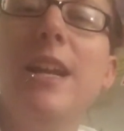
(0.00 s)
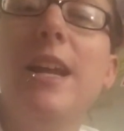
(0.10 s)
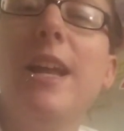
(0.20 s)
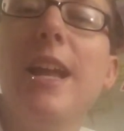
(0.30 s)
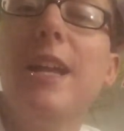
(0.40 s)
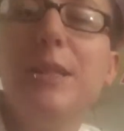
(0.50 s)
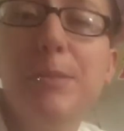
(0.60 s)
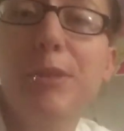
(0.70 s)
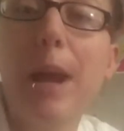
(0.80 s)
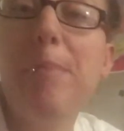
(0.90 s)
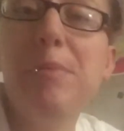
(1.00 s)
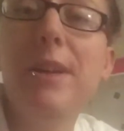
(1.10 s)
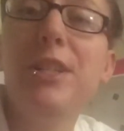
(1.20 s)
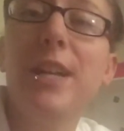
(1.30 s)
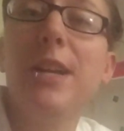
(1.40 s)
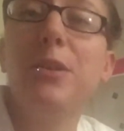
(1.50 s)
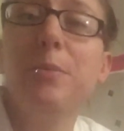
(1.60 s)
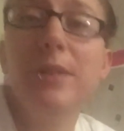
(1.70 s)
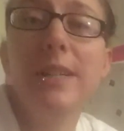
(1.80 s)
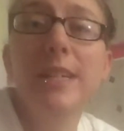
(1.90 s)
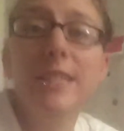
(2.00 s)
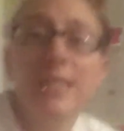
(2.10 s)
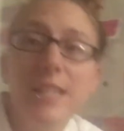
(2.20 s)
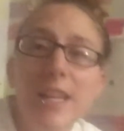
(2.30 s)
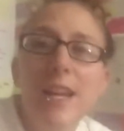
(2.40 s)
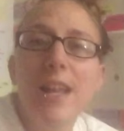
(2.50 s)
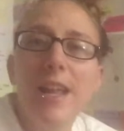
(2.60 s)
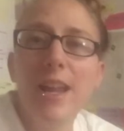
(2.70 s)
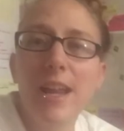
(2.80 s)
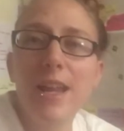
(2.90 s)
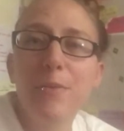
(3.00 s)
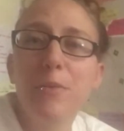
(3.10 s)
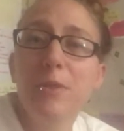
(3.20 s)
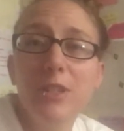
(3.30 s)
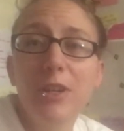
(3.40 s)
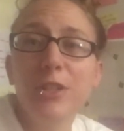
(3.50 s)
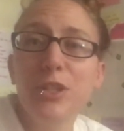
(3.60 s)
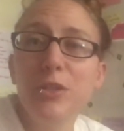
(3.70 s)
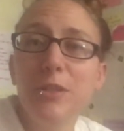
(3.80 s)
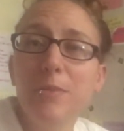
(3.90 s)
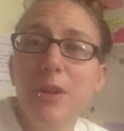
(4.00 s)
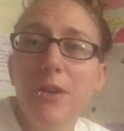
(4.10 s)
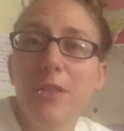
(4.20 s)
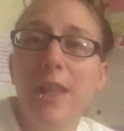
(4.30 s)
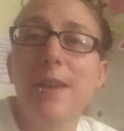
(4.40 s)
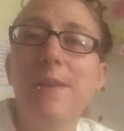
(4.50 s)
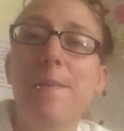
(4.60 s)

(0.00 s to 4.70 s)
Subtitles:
And subscribe to my channel, please. And we will talk to you tomorrow then.